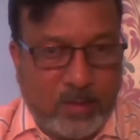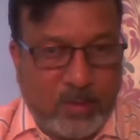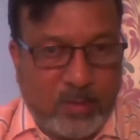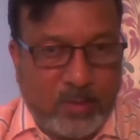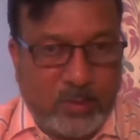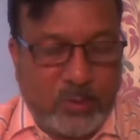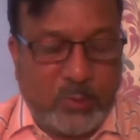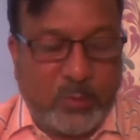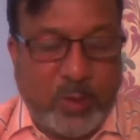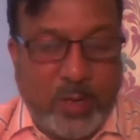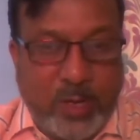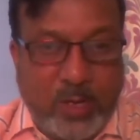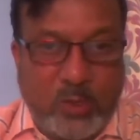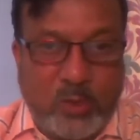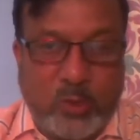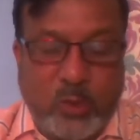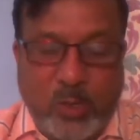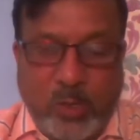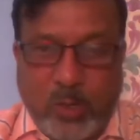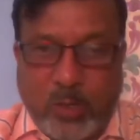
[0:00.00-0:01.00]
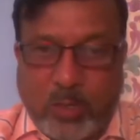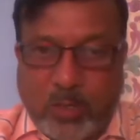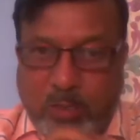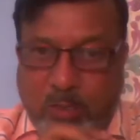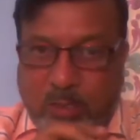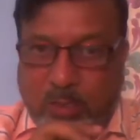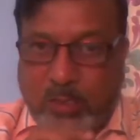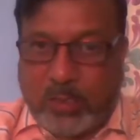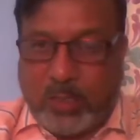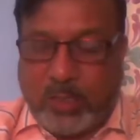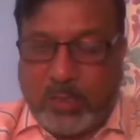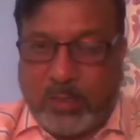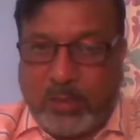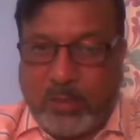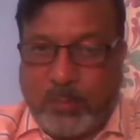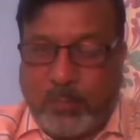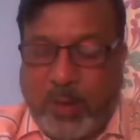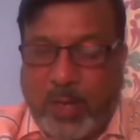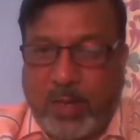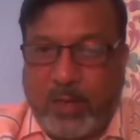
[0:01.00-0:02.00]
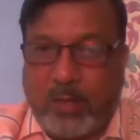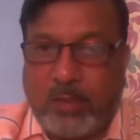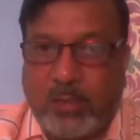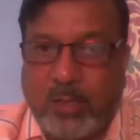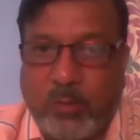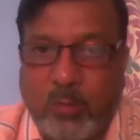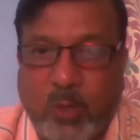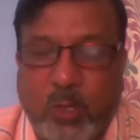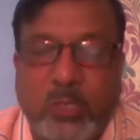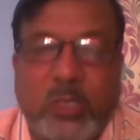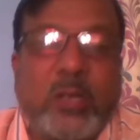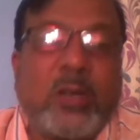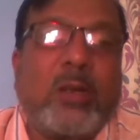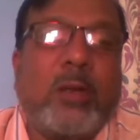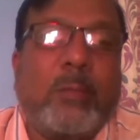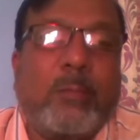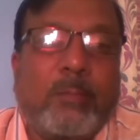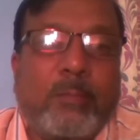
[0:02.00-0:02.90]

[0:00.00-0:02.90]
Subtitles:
So when he's doing all these things, the parents are watching him.